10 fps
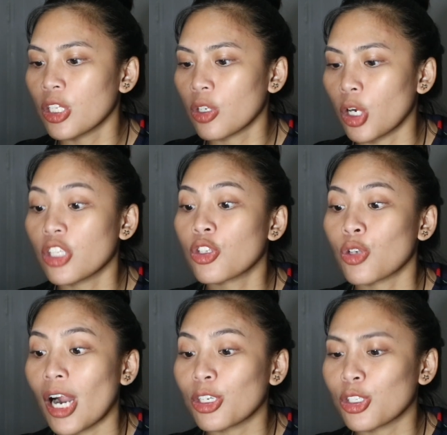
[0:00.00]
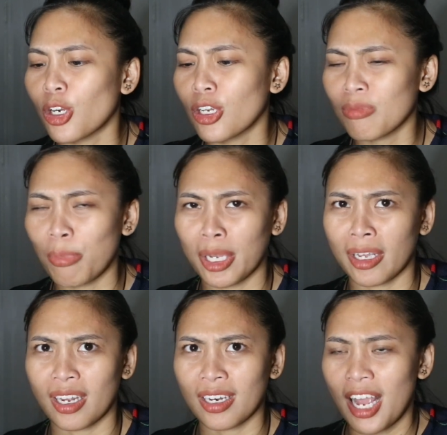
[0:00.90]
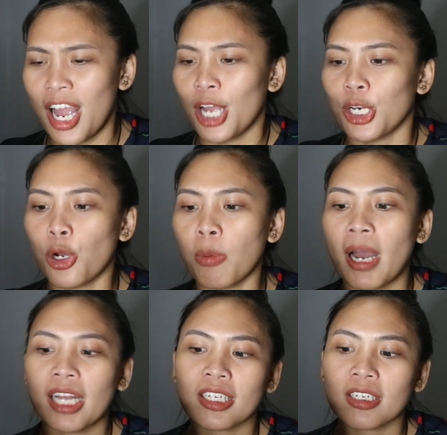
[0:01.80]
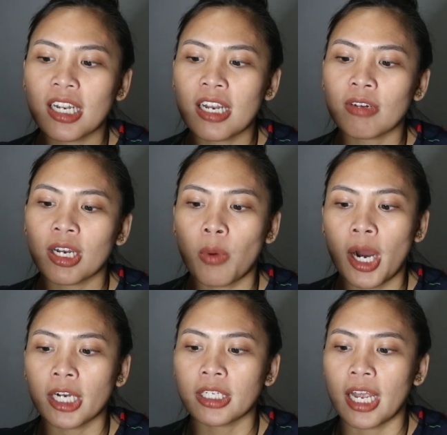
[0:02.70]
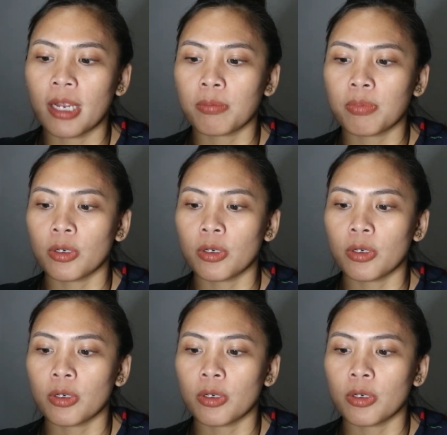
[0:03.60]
construction, no battery required, and